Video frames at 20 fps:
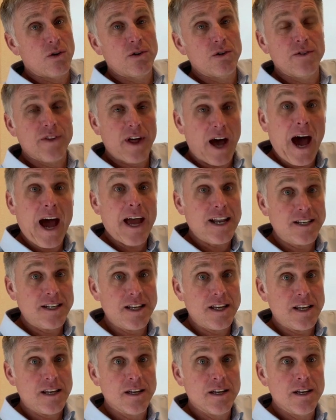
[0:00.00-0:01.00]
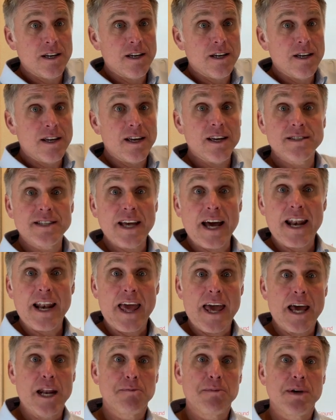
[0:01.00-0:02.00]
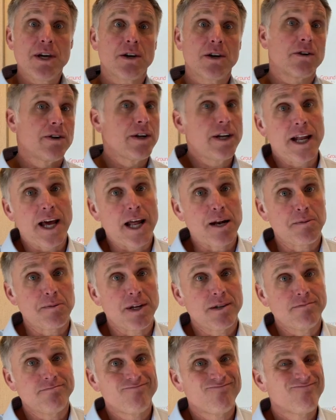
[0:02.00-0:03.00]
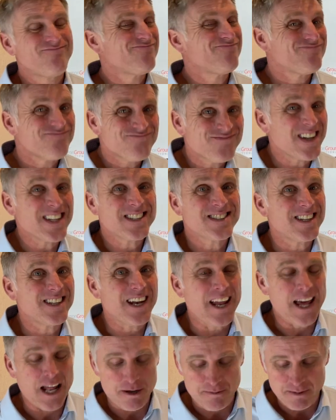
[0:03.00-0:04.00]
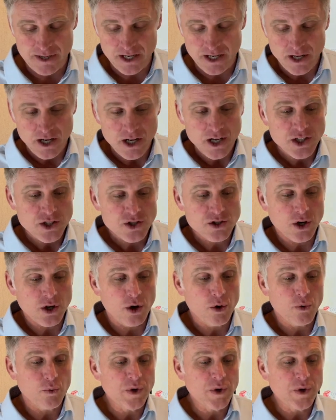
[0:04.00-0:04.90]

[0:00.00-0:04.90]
the ID. Is that animate or inanimate? It's inanimate. So we